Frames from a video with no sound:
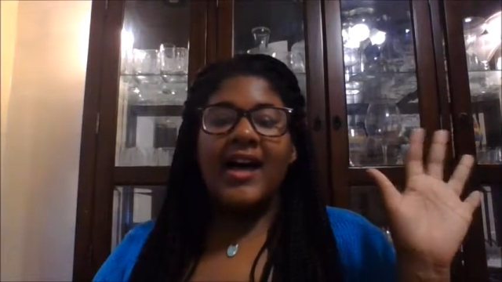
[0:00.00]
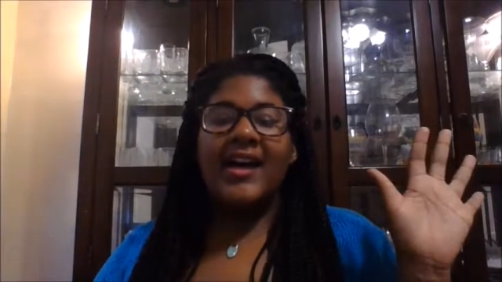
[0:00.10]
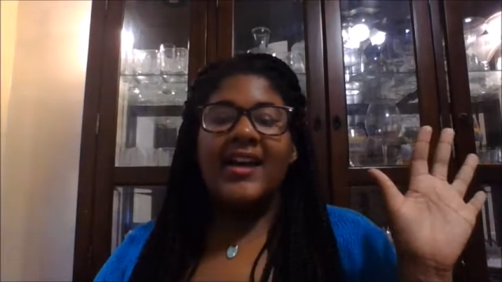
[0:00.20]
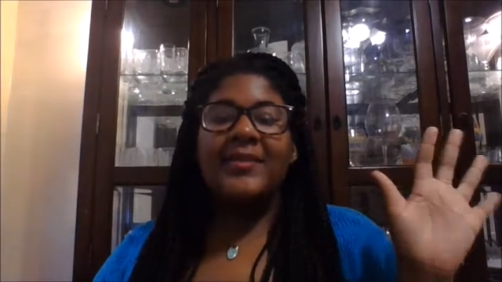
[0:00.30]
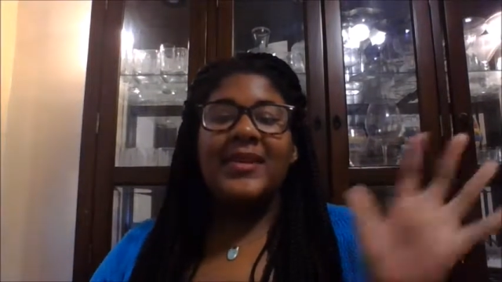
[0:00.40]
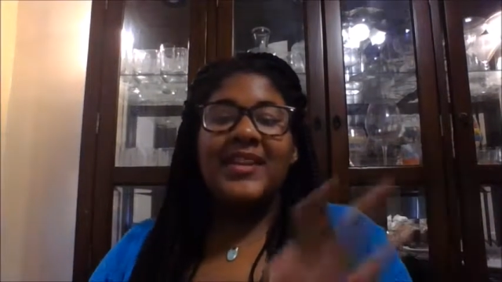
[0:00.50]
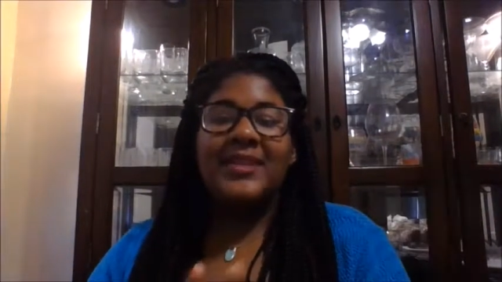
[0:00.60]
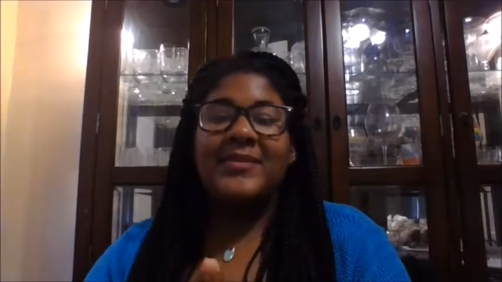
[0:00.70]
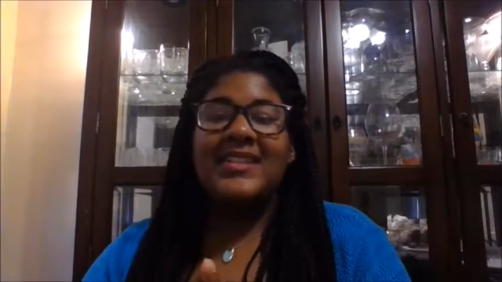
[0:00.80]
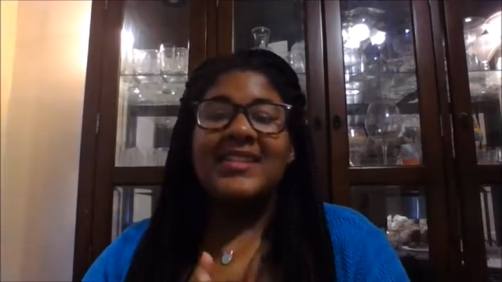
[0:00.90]
Hi, my
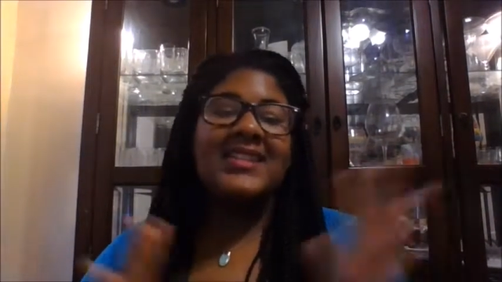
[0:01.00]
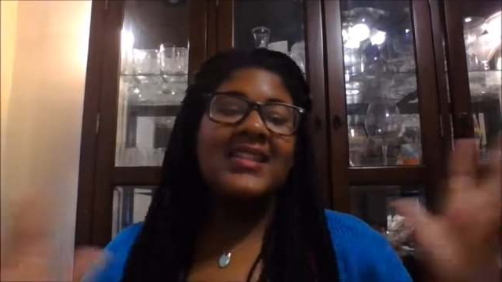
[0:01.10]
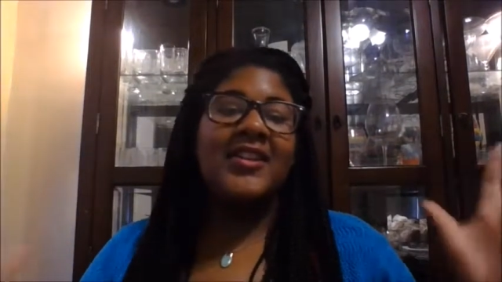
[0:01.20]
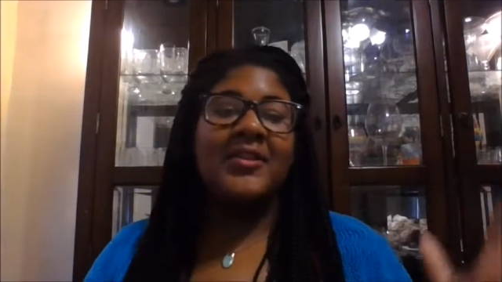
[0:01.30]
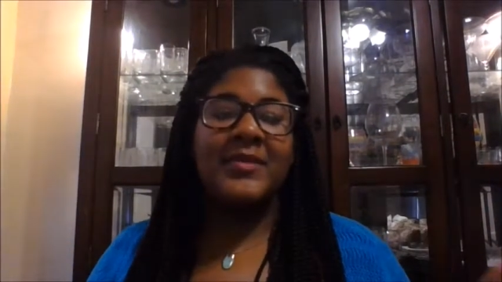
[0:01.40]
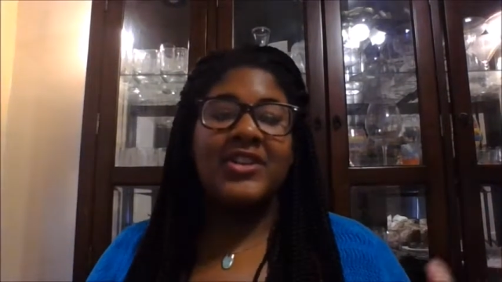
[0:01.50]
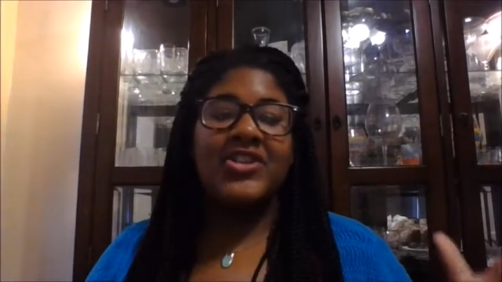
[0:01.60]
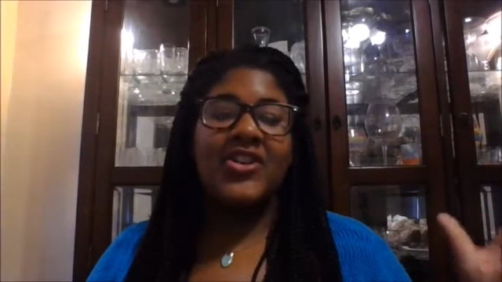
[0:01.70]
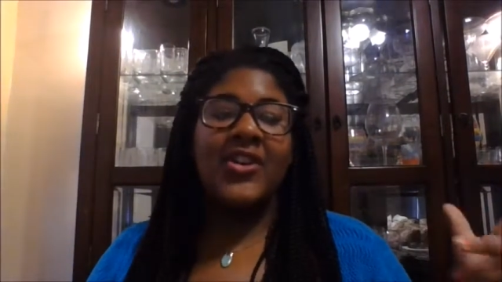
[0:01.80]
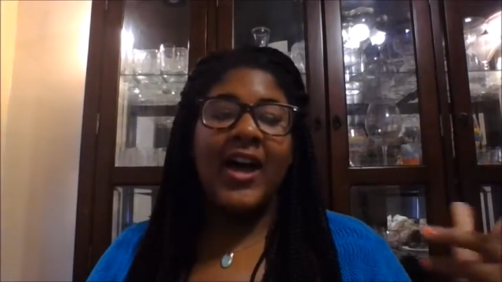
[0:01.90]
name is Sierra
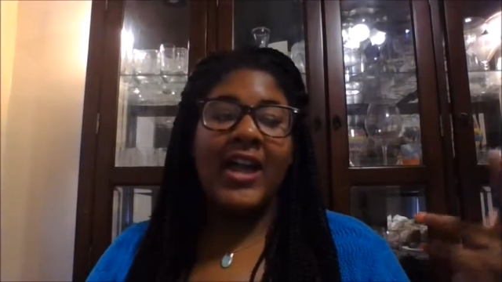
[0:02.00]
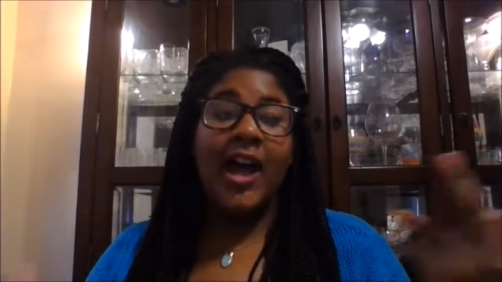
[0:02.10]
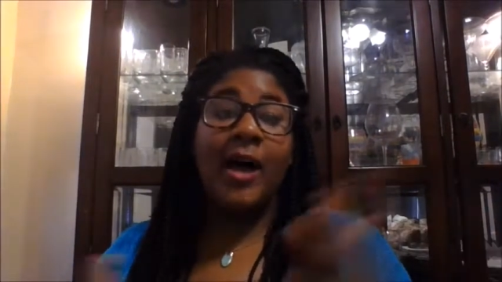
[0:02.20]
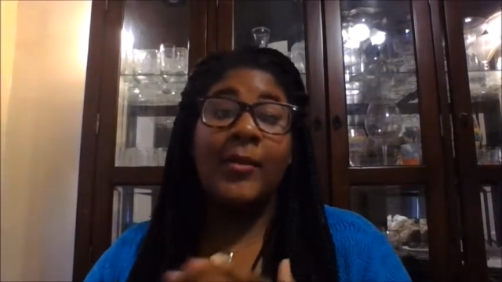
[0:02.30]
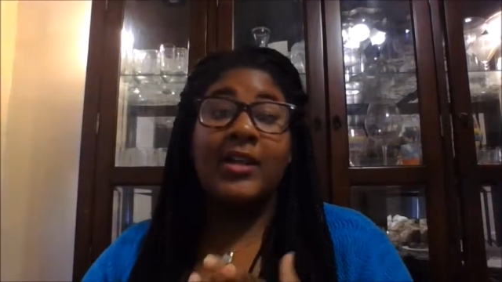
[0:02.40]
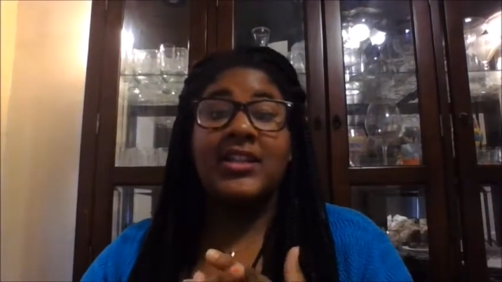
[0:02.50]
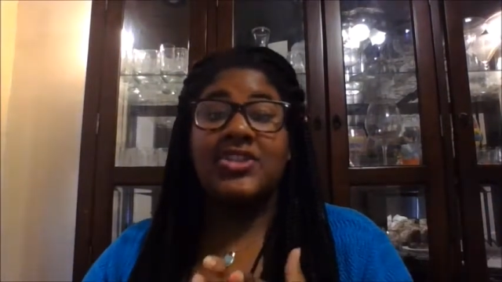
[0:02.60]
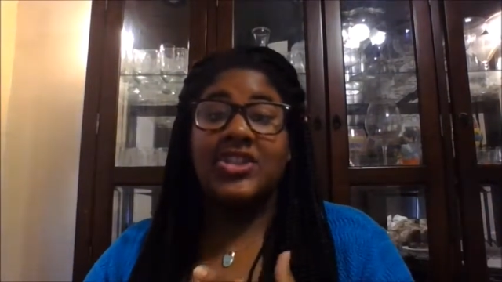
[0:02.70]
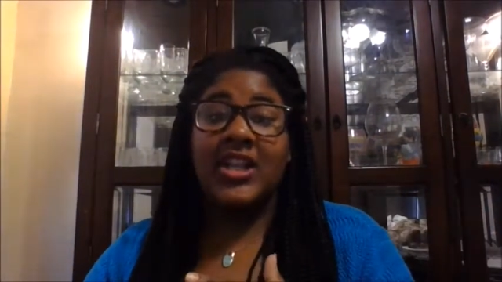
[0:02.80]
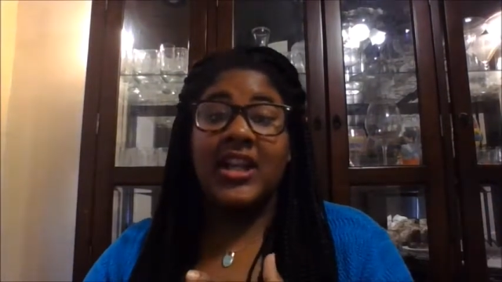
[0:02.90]
Mitchell, and I'm
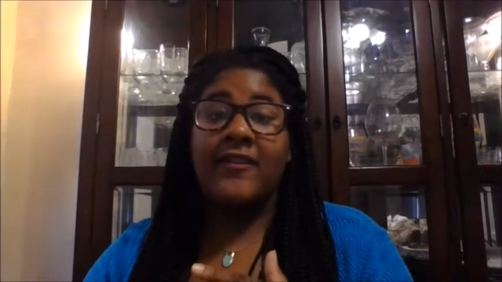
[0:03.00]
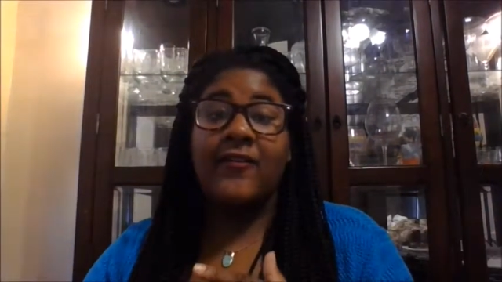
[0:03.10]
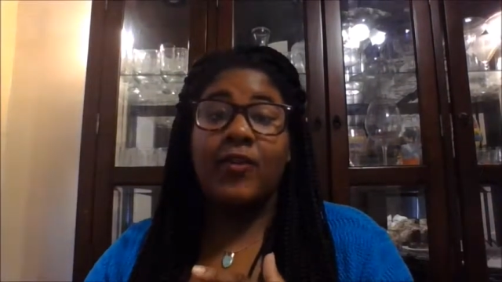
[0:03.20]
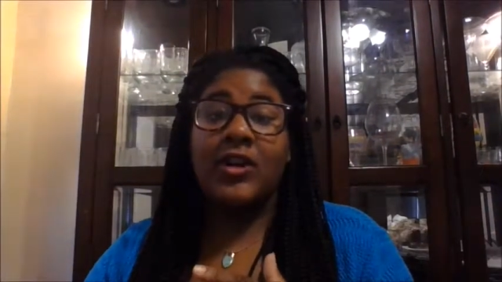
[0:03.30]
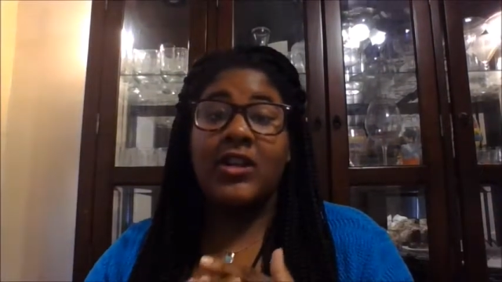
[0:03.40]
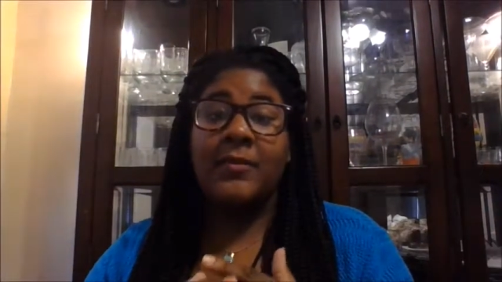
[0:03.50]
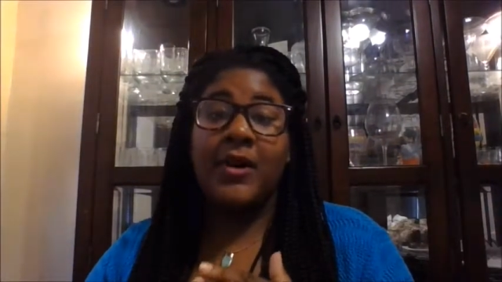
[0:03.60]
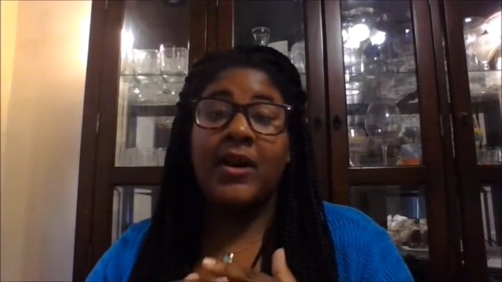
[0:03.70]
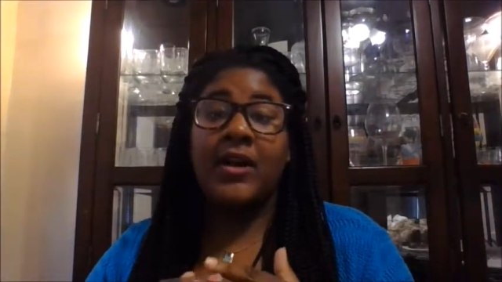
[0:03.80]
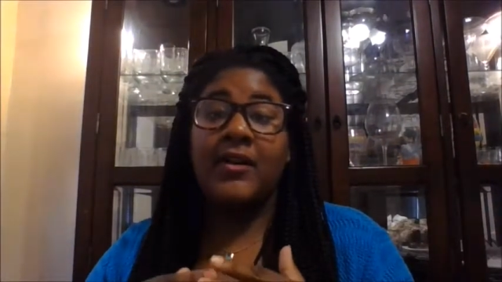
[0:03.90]
auditioning for the
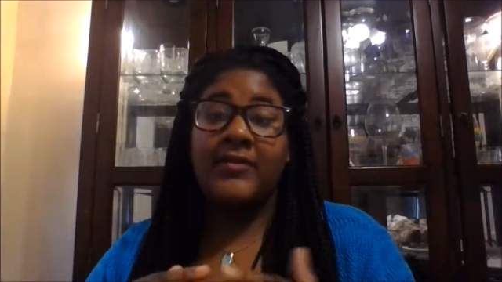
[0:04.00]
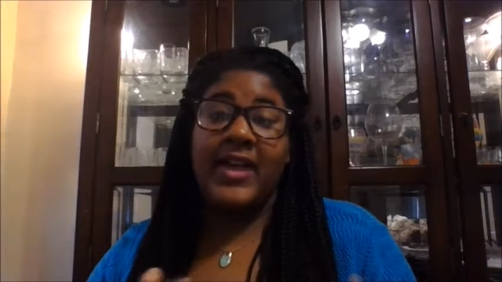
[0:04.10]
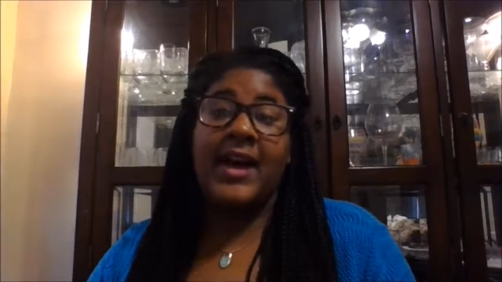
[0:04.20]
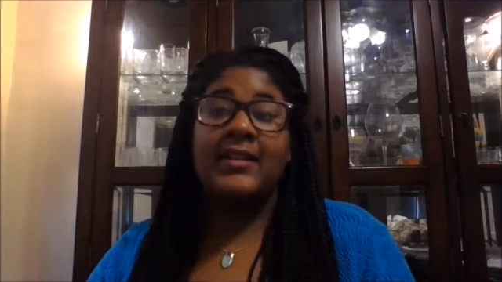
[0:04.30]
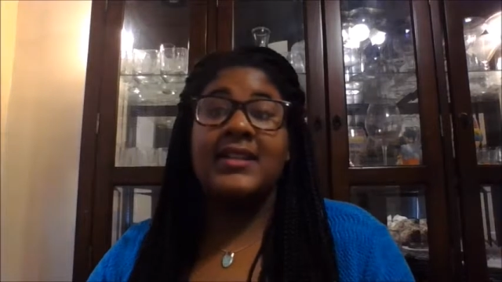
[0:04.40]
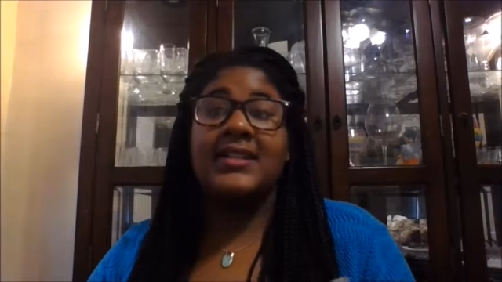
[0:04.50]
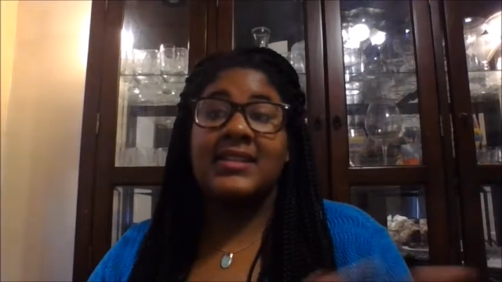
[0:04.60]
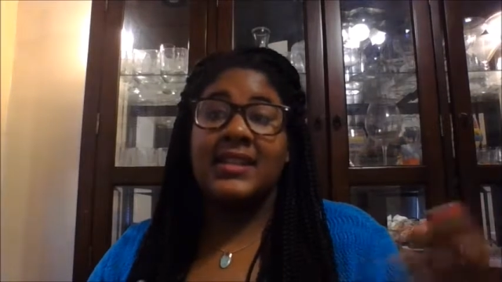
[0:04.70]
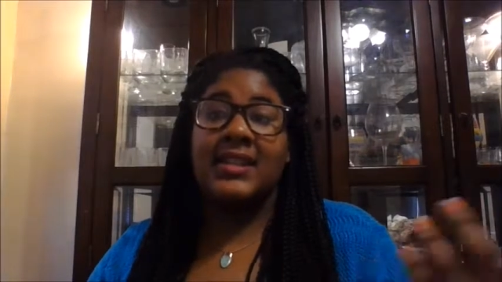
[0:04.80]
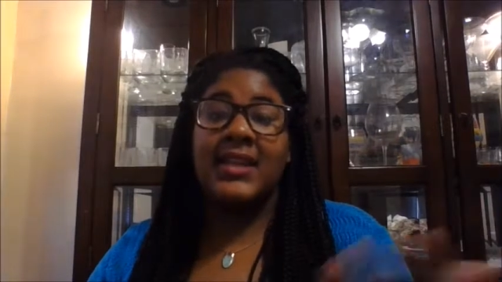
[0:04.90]
part of
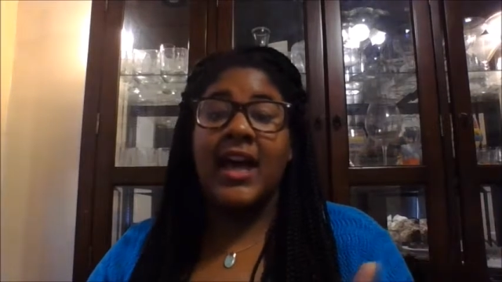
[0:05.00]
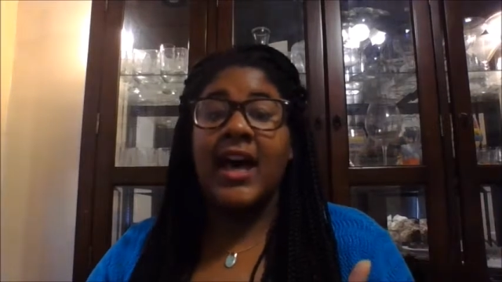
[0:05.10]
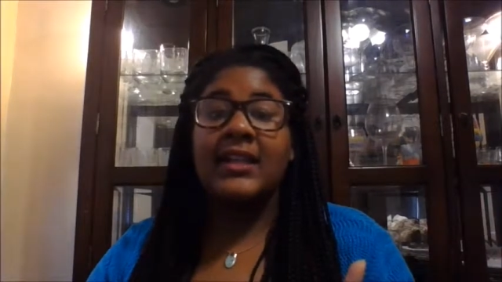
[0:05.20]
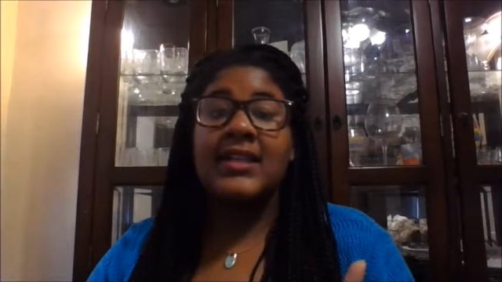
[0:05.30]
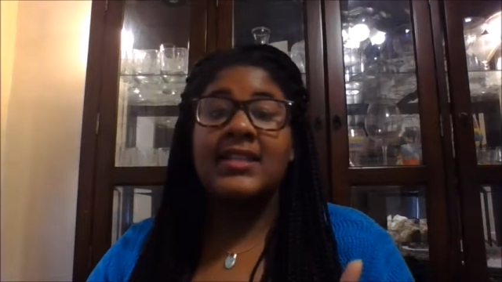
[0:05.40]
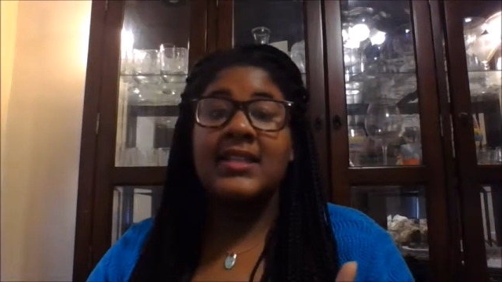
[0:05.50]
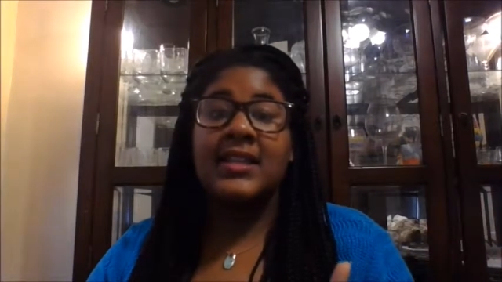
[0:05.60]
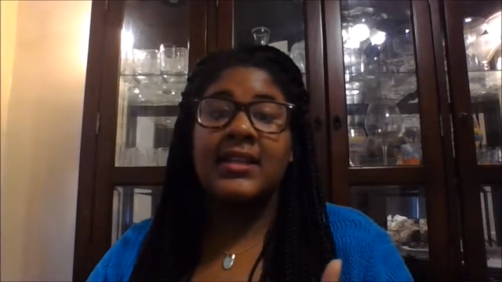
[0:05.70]
Alice in Alice,